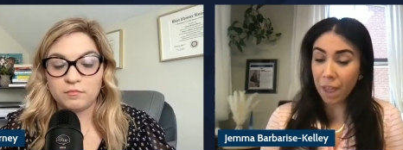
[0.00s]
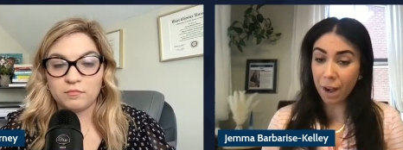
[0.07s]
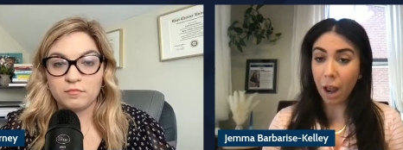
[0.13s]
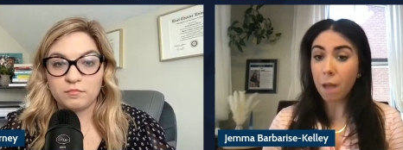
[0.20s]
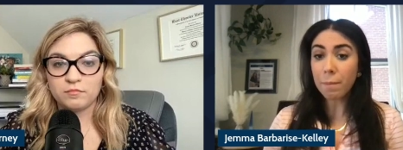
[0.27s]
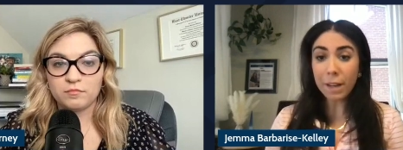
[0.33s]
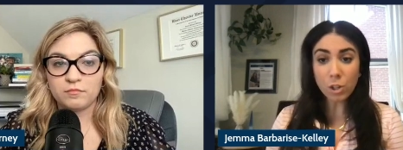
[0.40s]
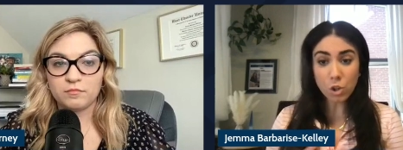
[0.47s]
Speaker 1: And
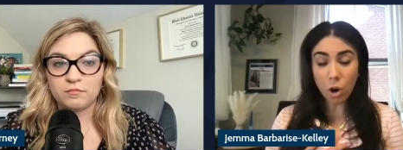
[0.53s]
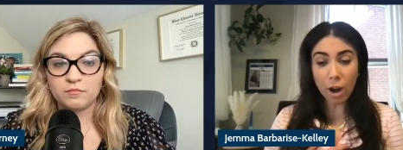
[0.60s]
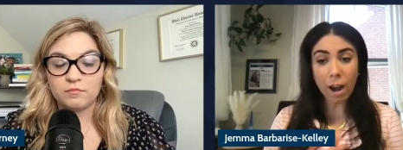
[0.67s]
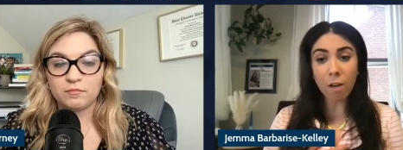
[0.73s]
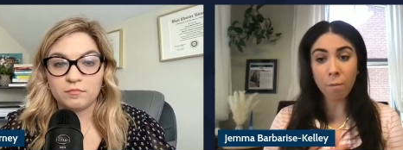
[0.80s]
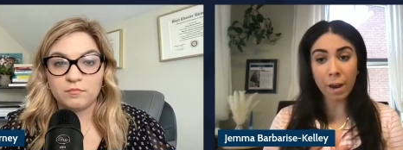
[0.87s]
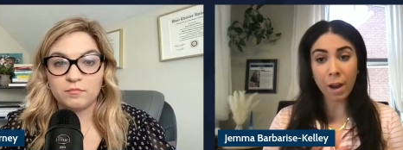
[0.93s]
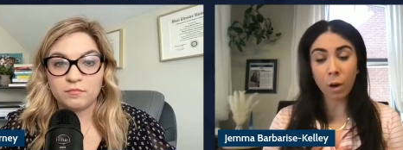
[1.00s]
I make sure I
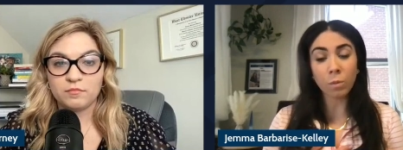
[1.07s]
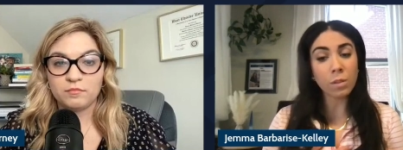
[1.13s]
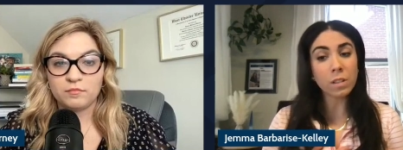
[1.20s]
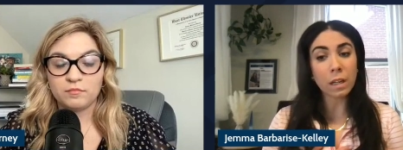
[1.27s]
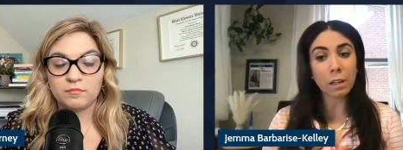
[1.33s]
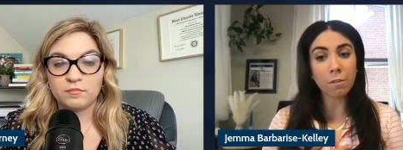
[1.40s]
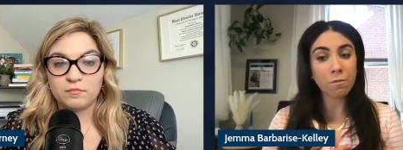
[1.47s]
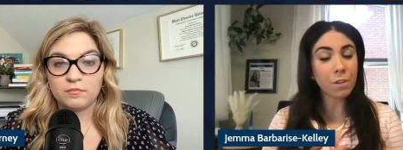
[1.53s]
have my own
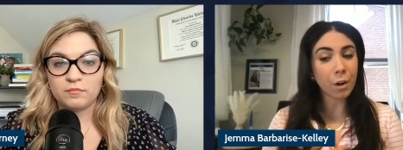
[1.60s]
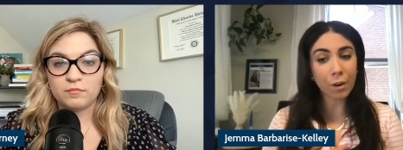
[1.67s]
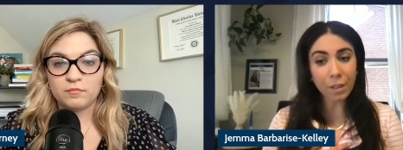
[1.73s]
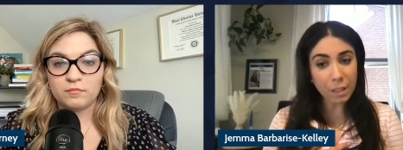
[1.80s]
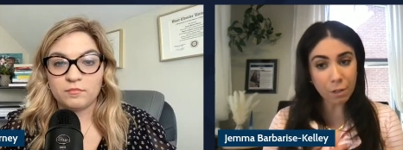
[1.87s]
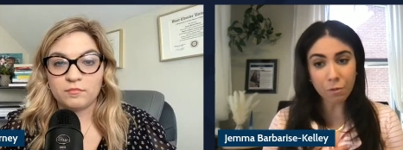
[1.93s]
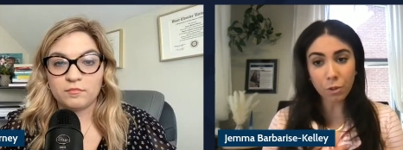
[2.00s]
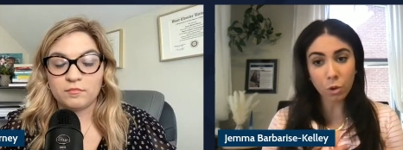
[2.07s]
set of very
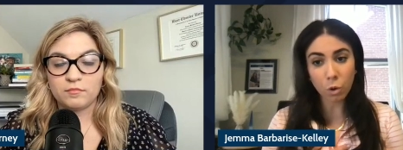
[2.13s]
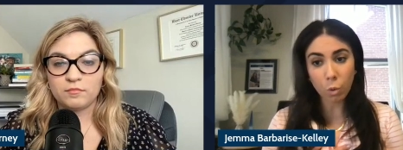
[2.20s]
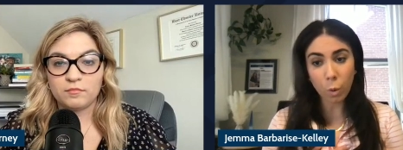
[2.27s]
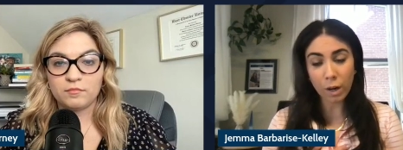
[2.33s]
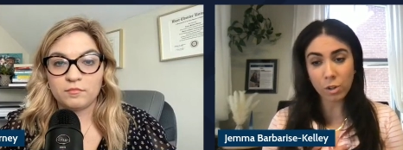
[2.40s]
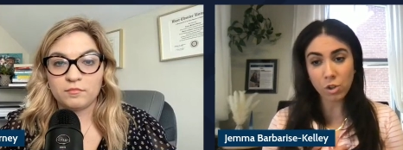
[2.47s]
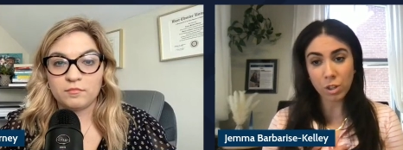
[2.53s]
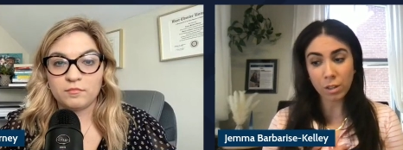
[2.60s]
difficult
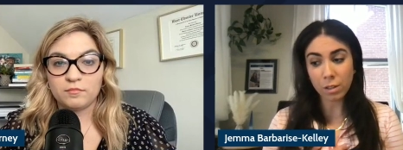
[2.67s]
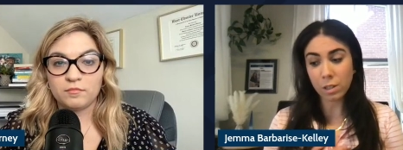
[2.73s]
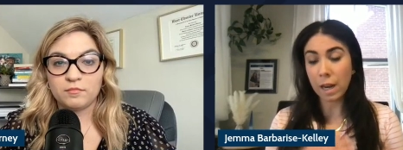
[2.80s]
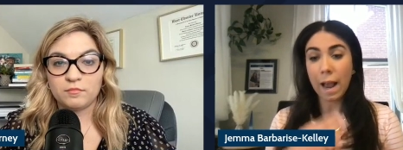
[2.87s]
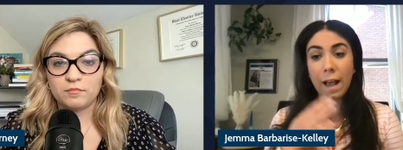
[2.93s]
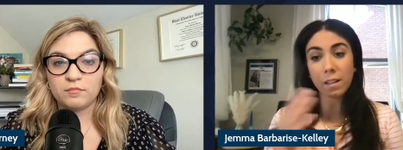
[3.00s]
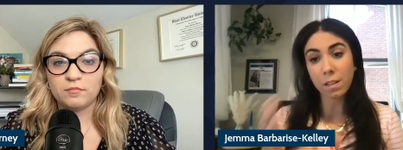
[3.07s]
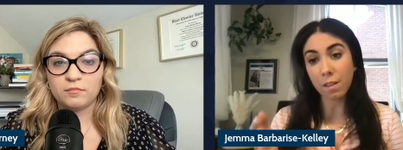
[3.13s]
questions
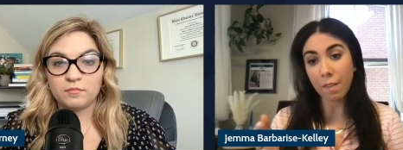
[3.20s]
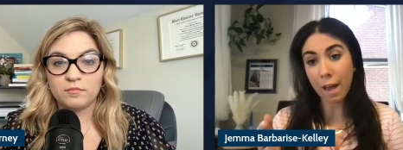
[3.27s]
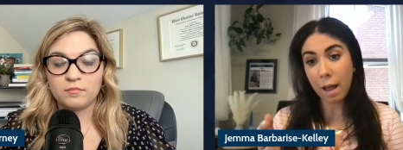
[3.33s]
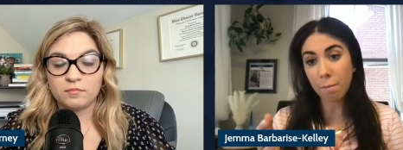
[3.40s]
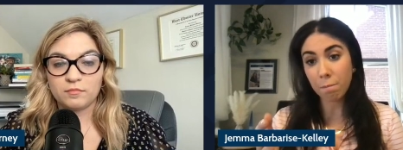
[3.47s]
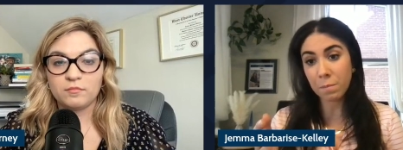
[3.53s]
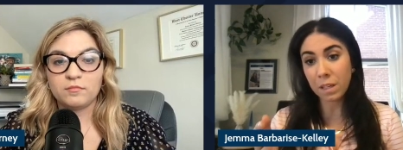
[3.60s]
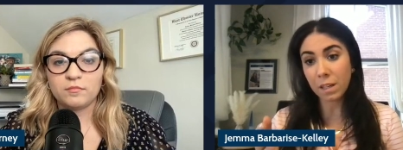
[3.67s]
to ask
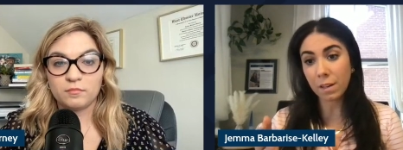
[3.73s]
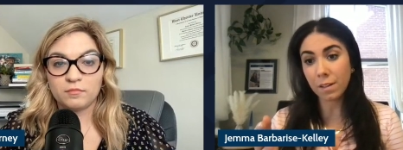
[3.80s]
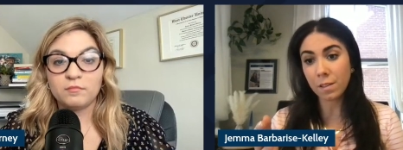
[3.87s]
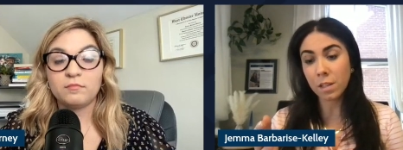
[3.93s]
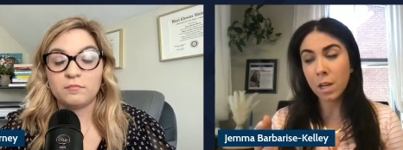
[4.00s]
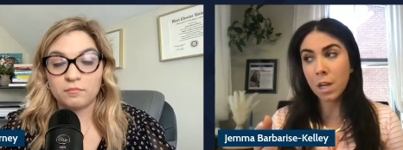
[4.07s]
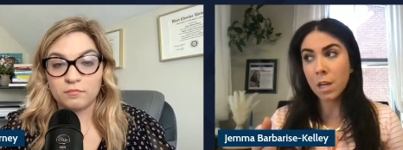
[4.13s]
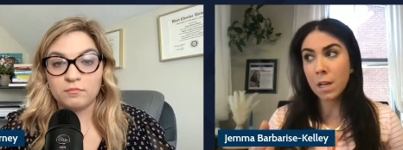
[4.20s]
them,
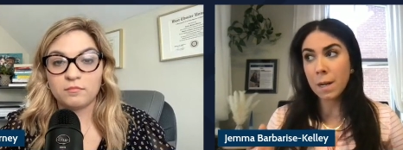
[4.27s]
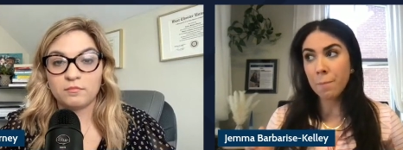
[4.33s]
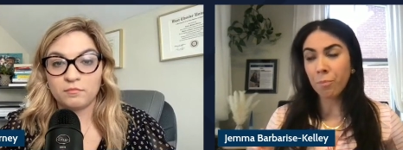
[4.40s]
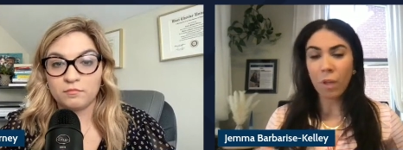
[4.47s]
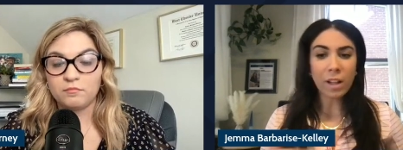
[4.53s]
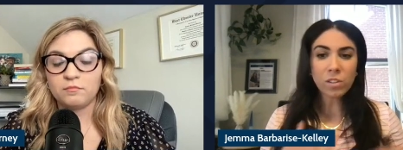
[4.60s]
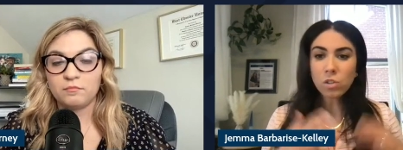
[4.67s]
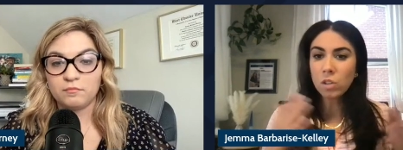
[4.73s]
because
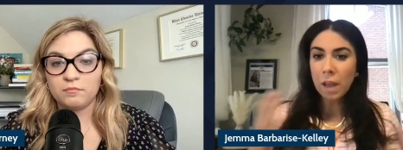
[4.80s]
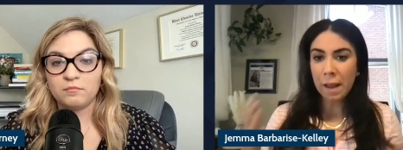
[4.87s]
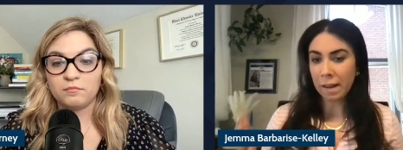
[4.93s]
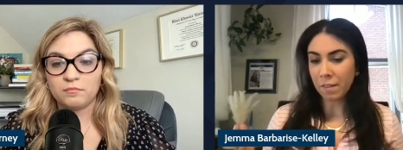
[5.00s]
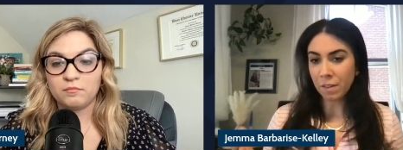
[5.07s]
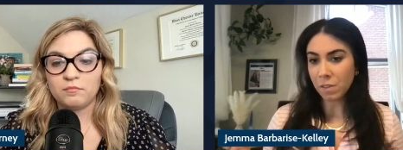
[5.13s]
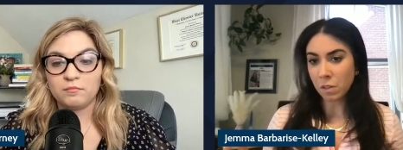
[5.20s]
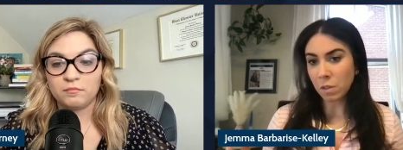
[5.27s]
let's
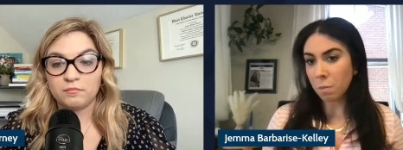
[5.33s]
say this is